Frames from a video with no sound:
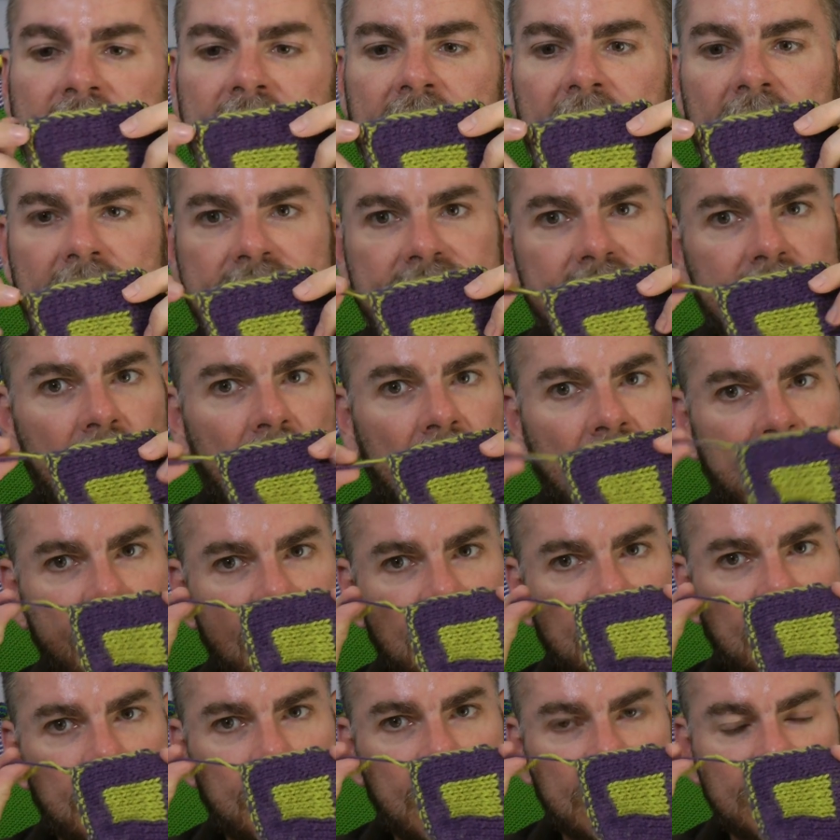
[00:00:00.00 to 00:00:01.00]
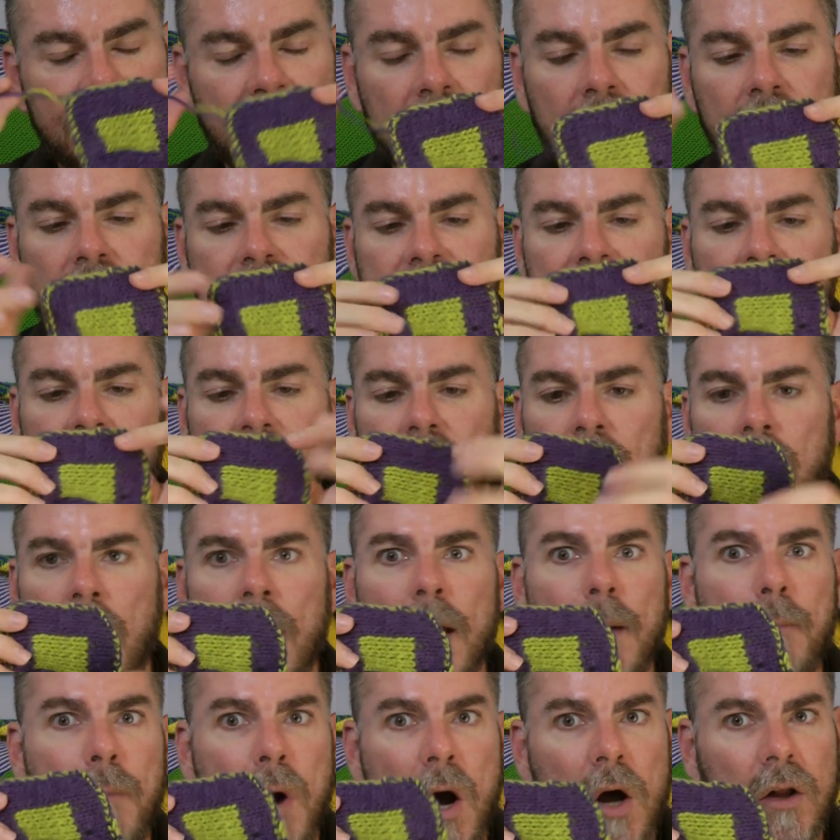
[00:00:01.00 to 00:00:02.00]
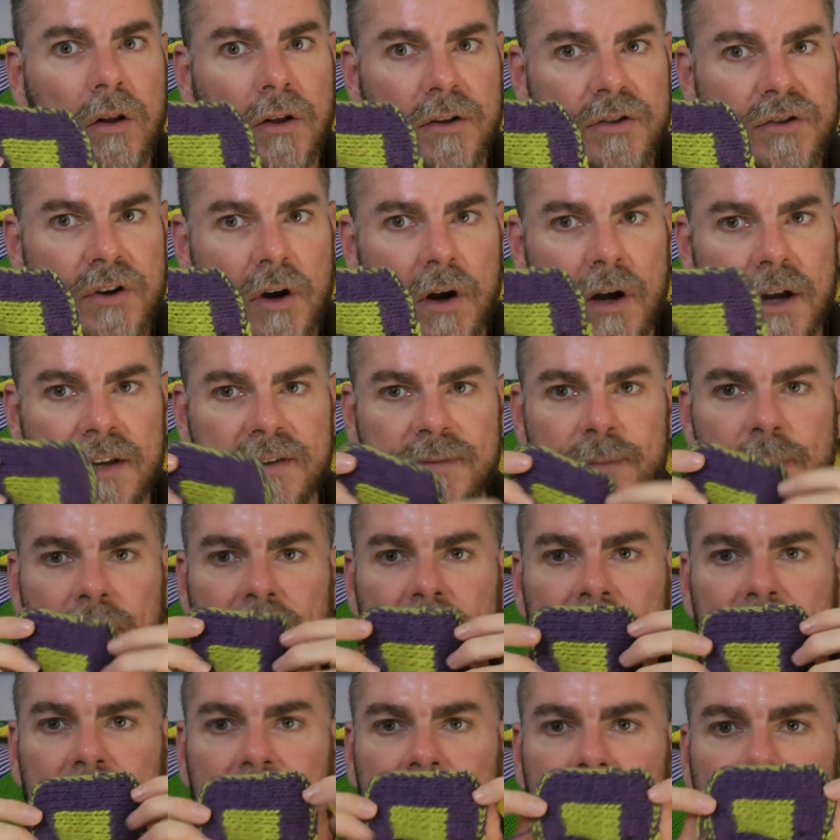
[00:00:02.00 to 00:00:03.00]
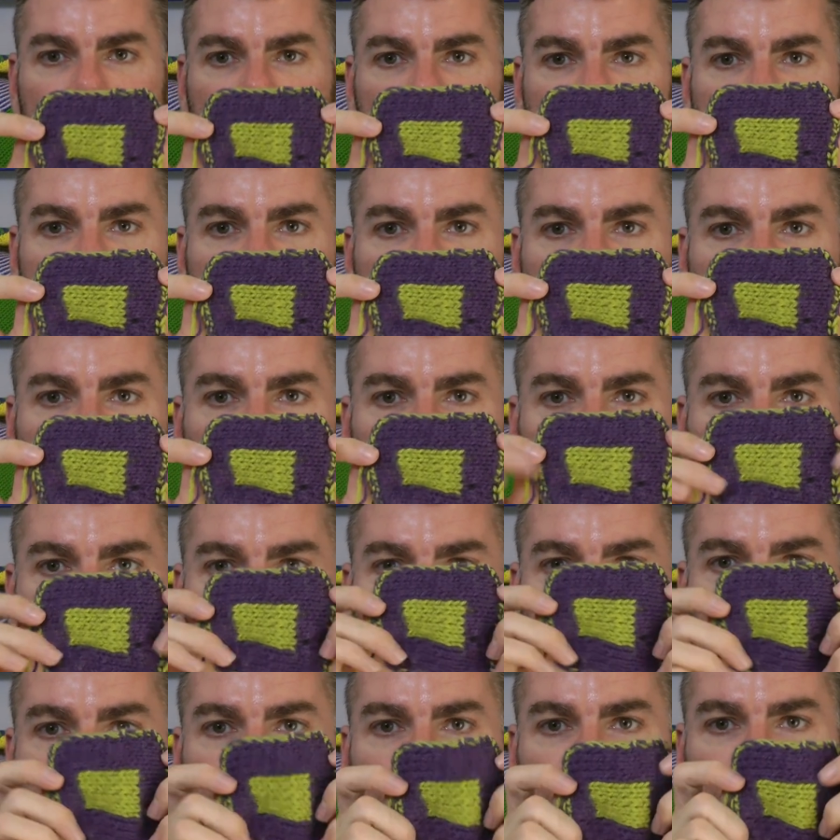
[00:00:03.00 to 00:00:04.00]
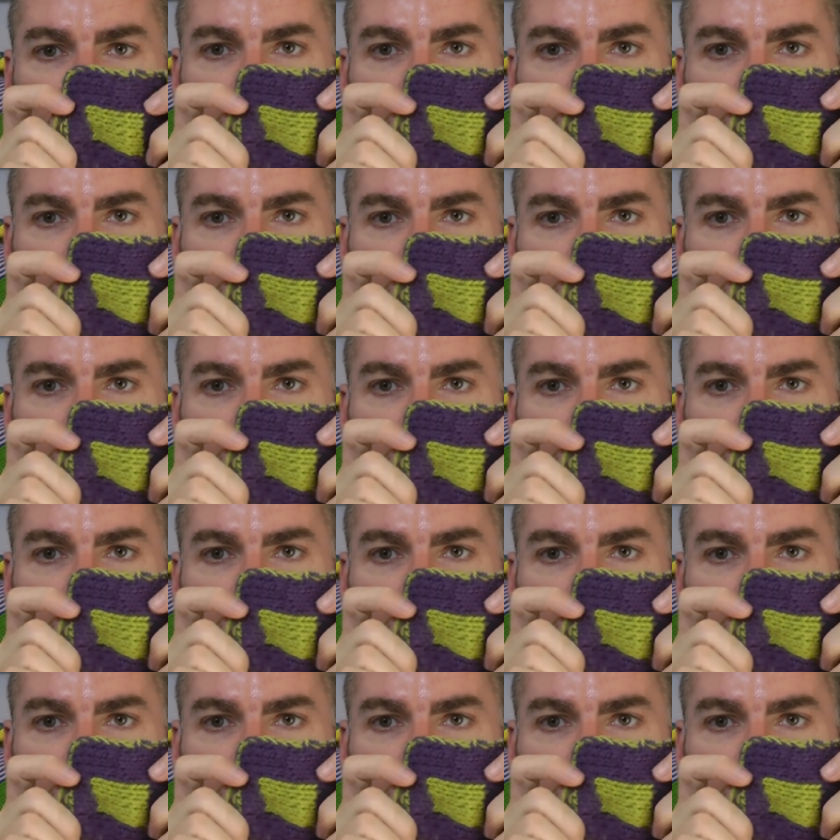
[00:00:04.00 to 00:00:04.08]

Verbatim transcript: yes, I haven't done my tails yet. I apologise, but look,